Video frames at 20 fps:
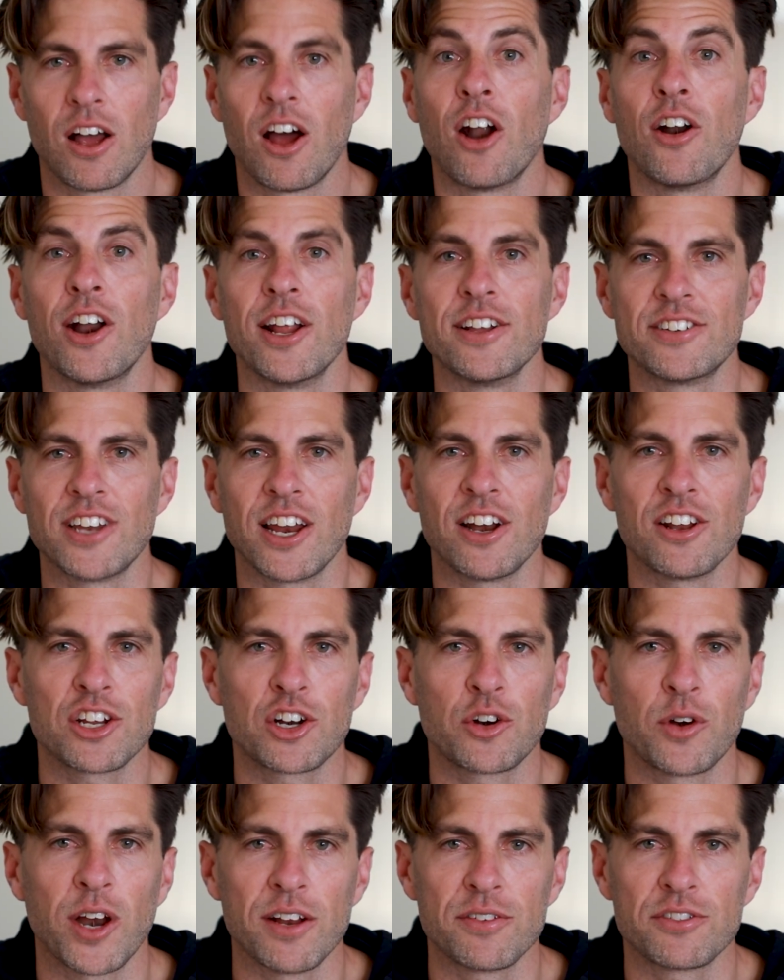All right, stay on the
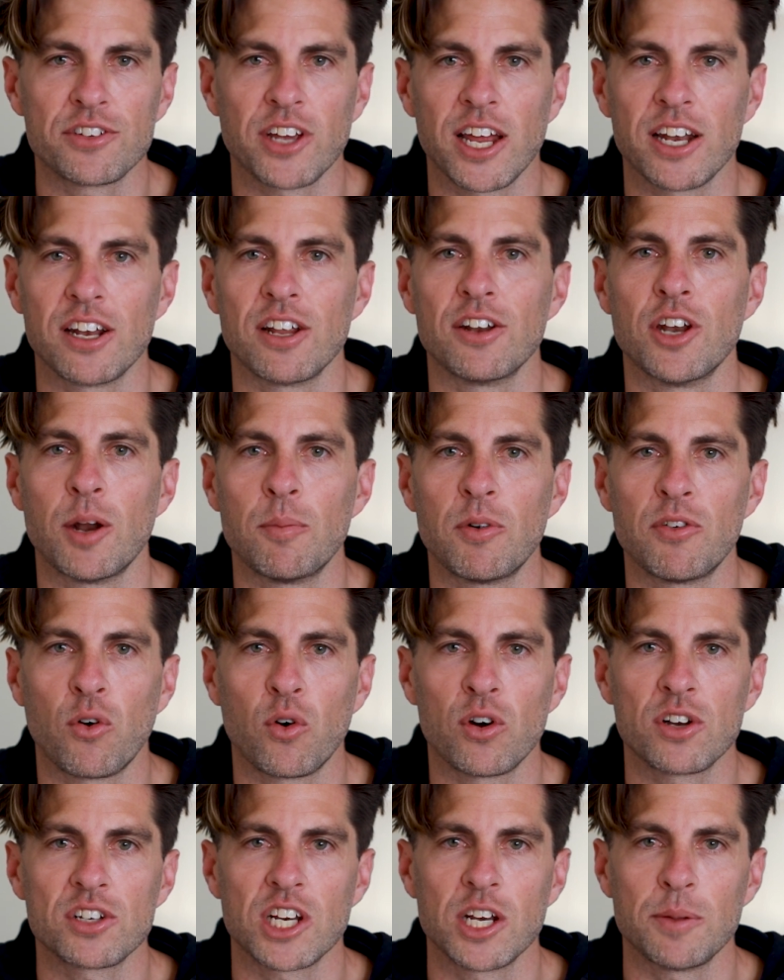creative side. Number
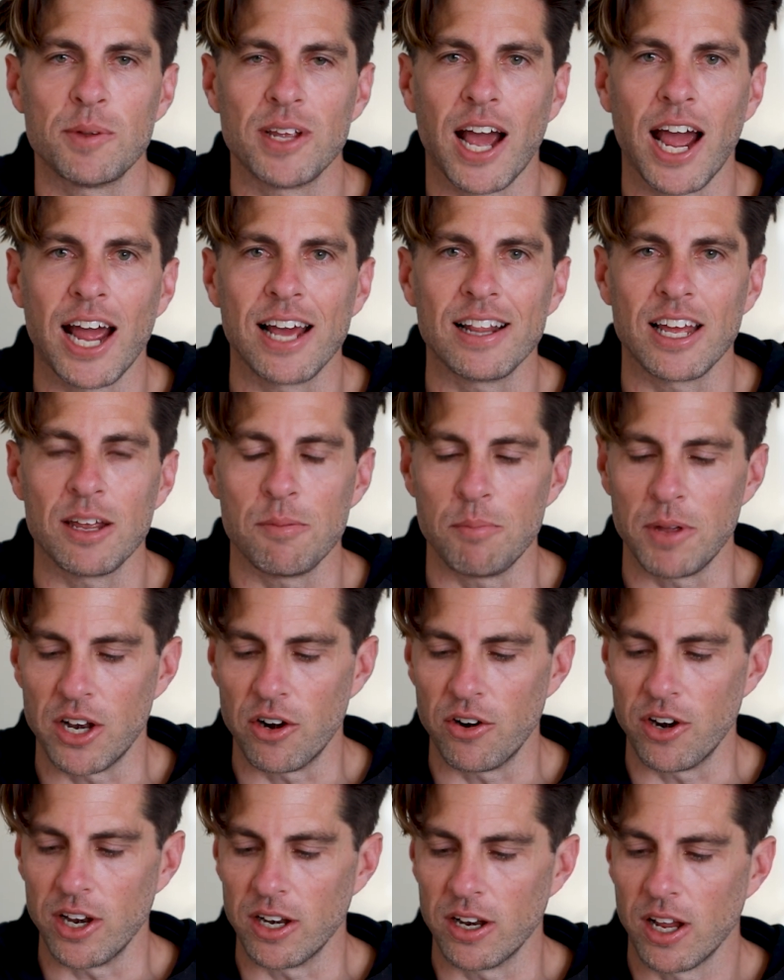4 is going to be highlight
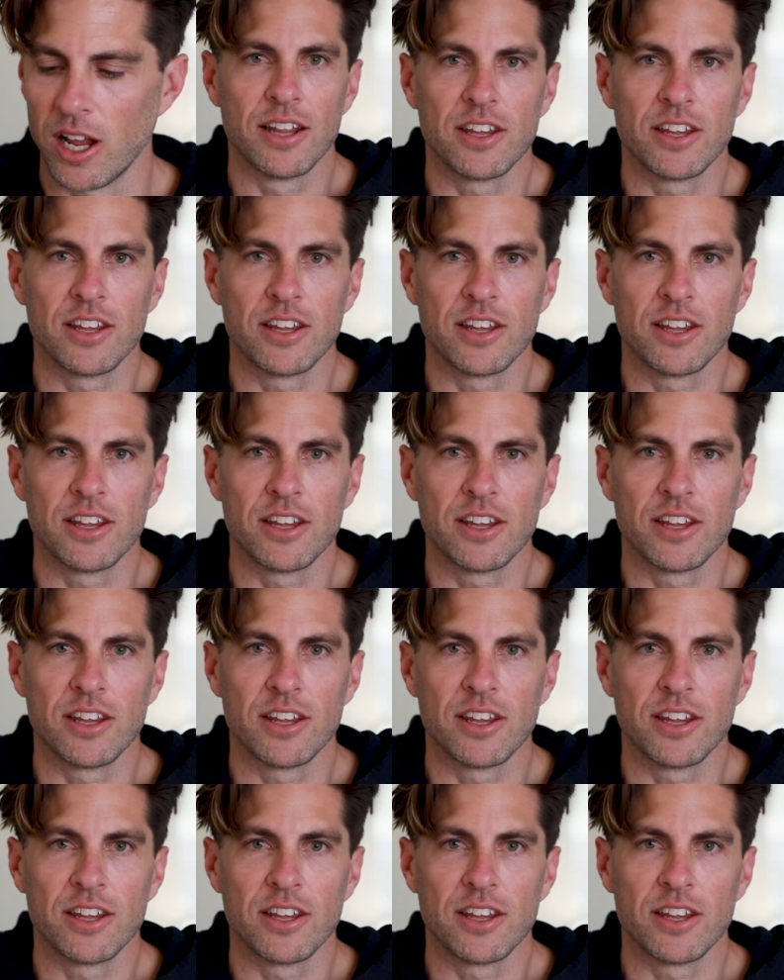metering.